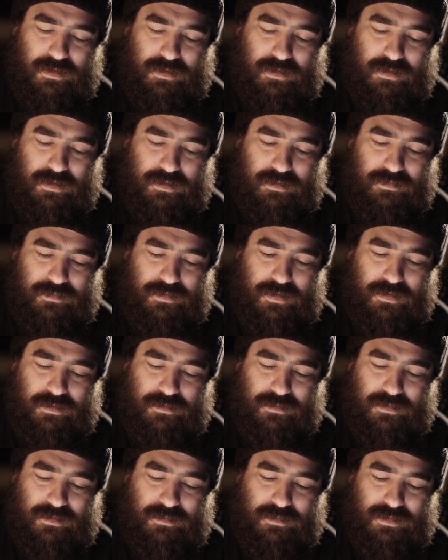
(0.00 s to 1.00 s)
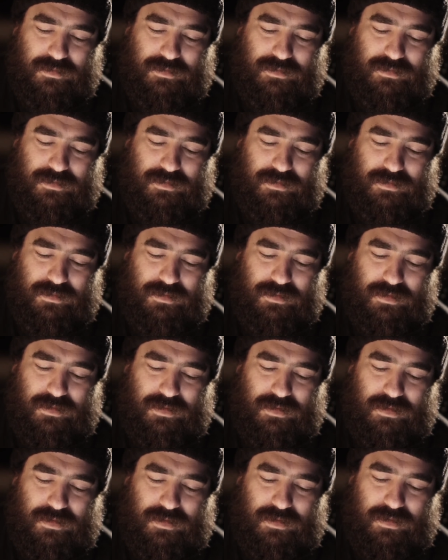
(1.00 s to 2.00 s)
Father Christmas,
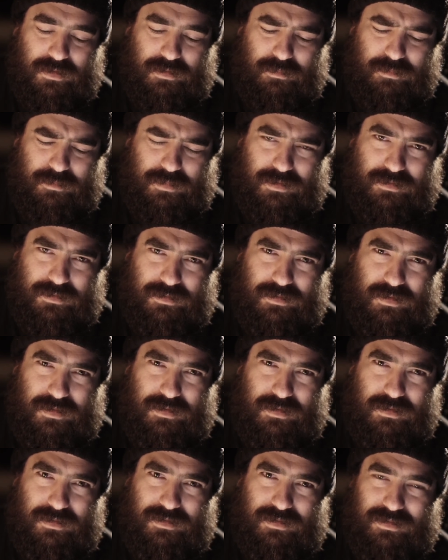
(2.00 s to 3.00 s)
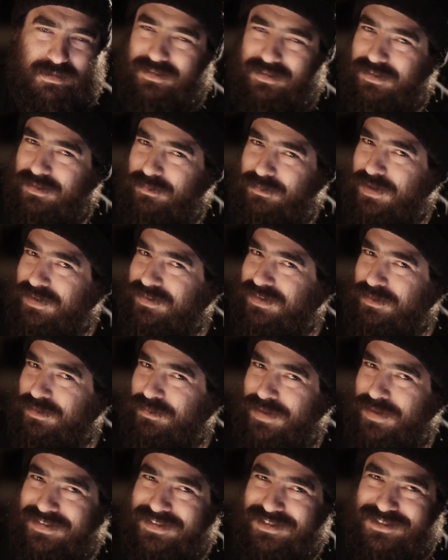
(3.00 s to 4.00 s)
but mixing
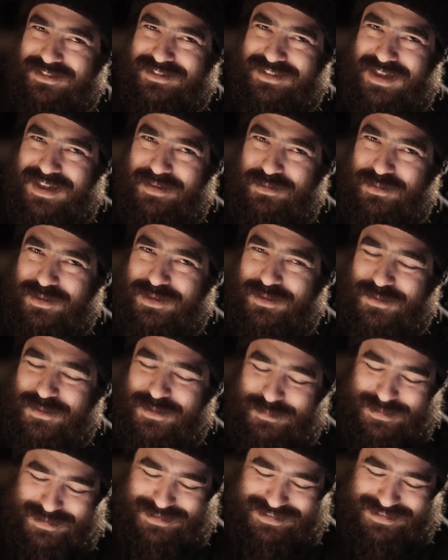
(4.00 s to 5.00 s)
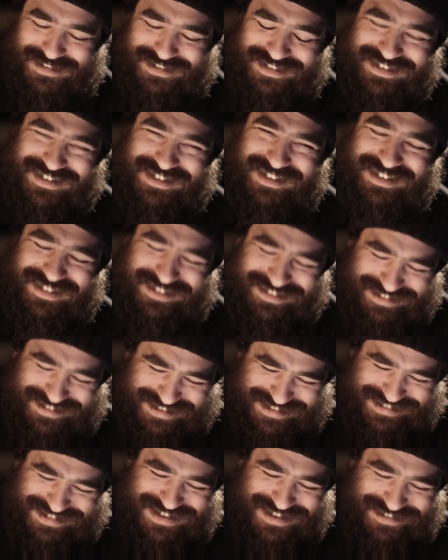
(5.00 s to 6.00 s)
messages there between Christmas and New
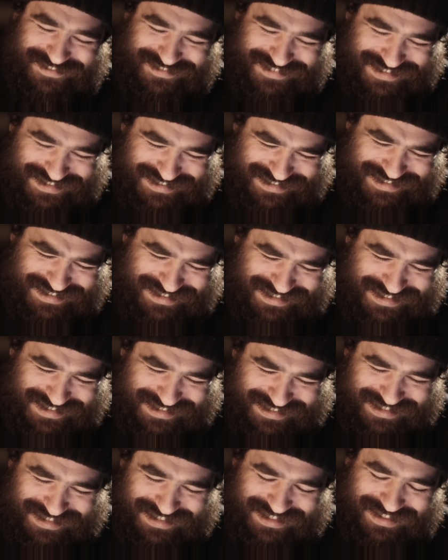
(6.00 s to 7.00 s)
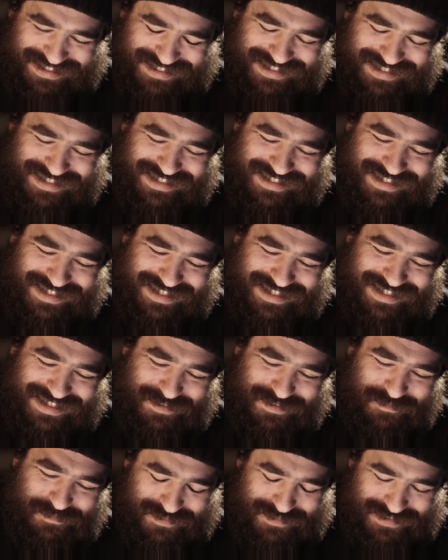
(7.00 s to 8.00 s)
Year's Eve,
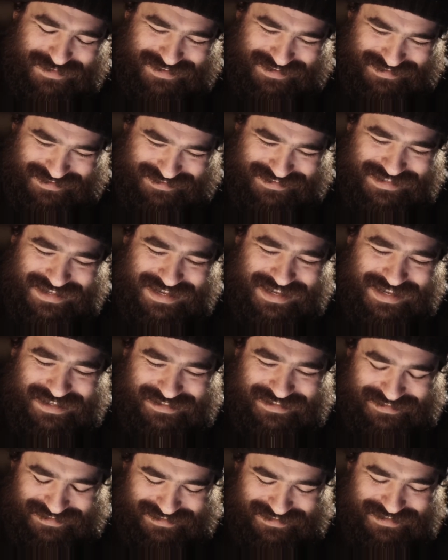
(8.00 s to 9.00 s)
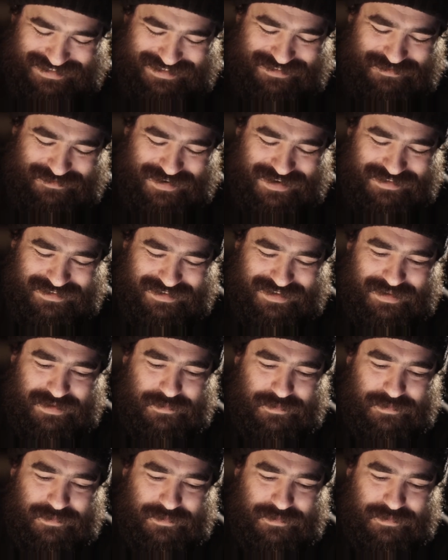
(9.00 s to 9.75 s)
and his sleigh and reindeer.